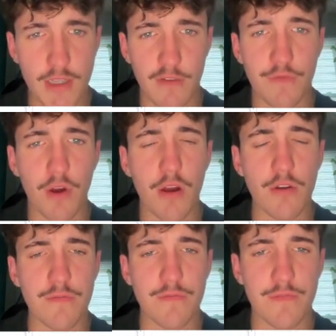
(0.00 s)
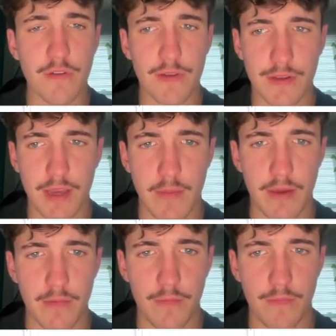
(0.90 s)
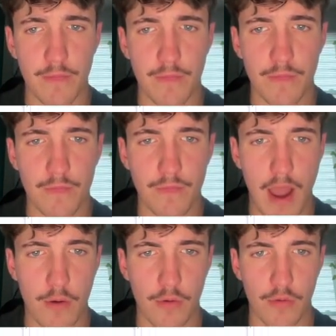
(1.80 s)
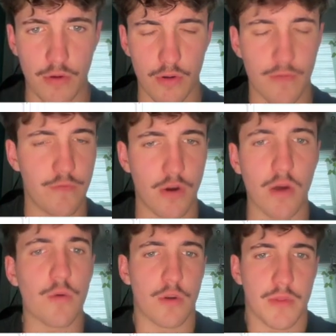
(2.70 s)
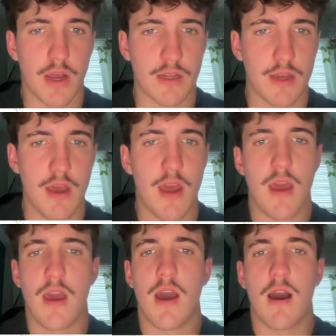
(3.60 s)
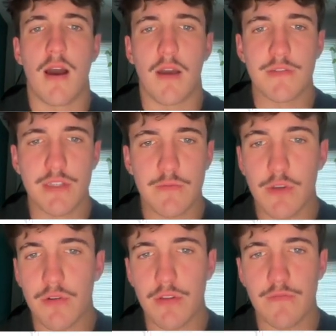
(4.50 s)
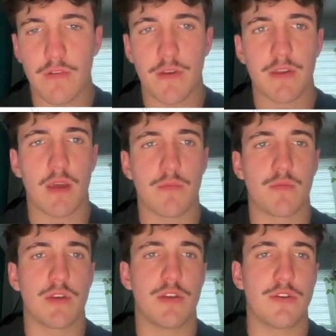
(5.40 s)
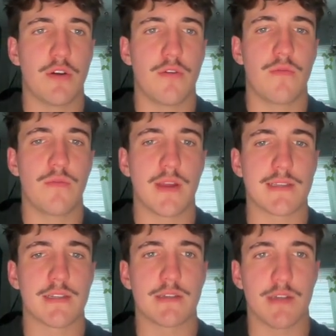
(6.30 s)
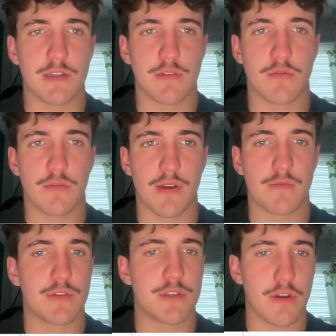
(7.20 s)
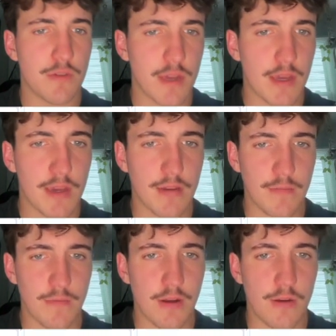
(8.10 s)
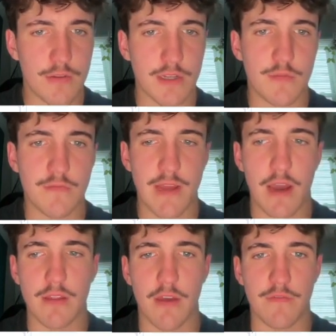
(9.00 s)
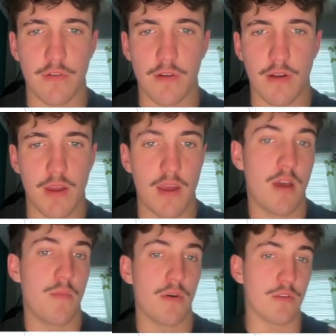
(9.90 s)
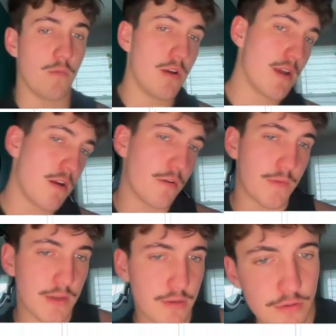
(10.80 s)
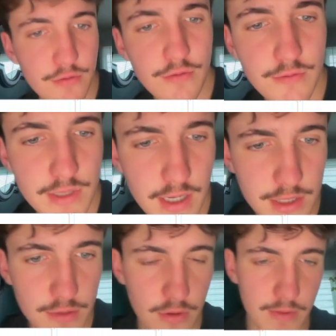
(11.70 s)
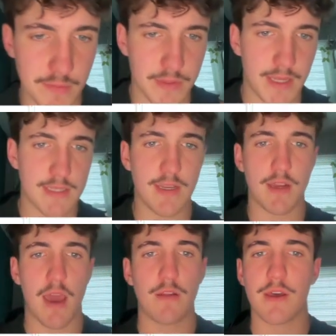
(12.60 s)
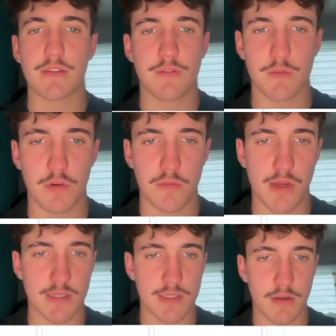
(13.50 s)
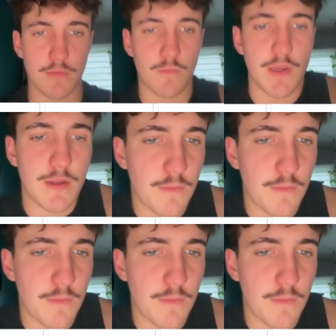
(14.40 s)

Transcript: 4 hour fair value gap and hour order or 4 hour order block. Obviously, we go into the fair value gap, but we don't necessarily touch the order block, which is okay. We're not always going to move down that far. But on the 1 hour, we do touch the order block, but that's not. I don't like those order blocks that are weak